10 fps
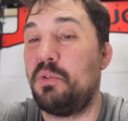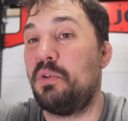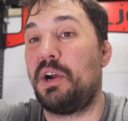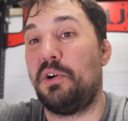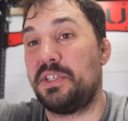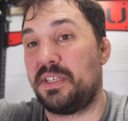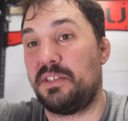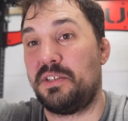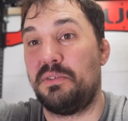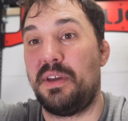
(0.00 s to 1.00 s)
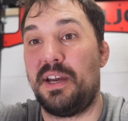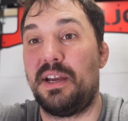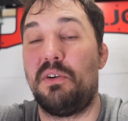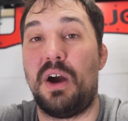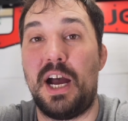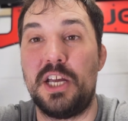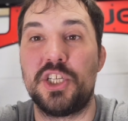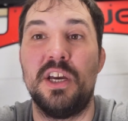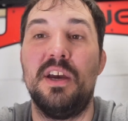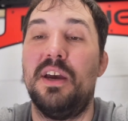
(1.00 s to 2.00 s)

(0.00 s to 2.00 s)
who goes into their garage